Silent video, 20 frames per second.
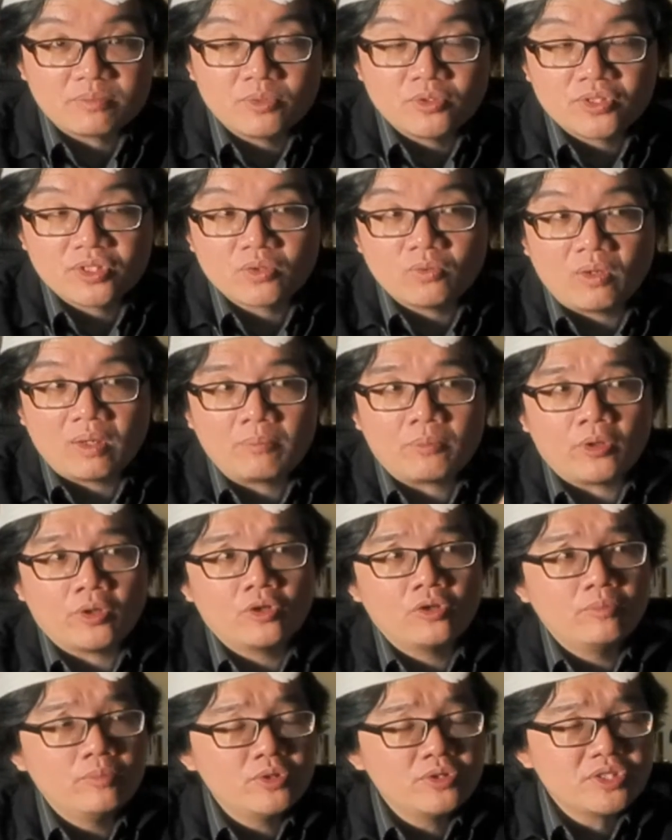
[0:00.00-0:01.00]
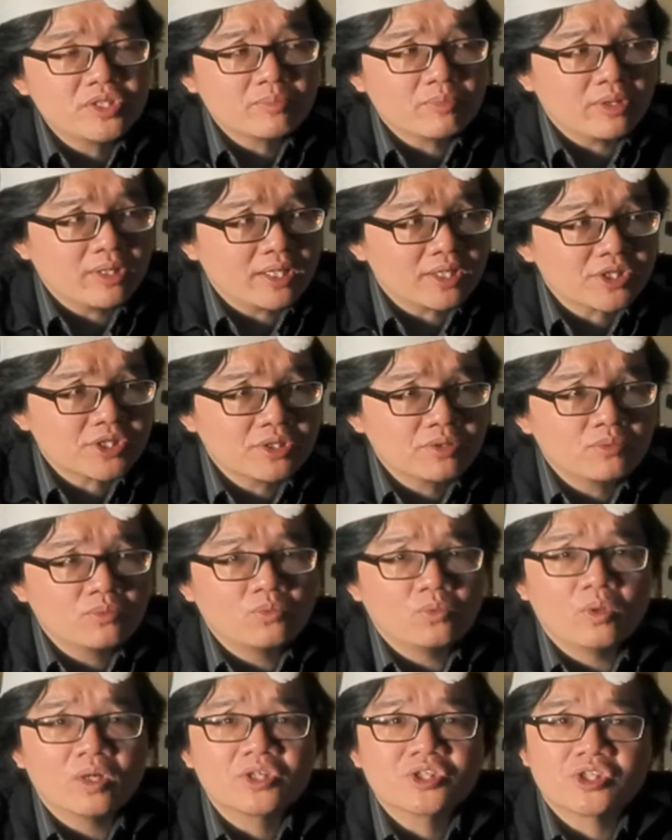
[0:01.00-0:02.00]
Music 1.0 music
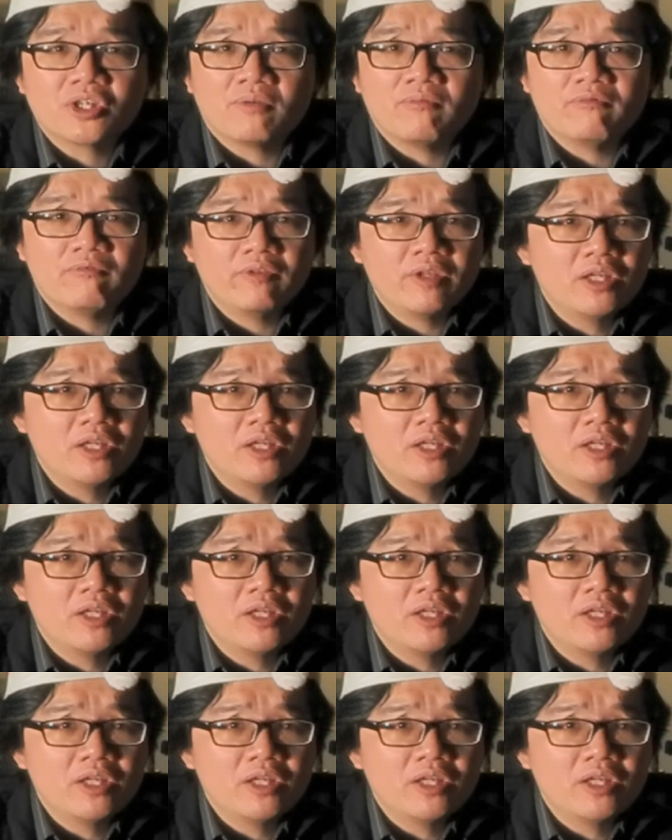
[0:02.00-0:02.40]
production workshop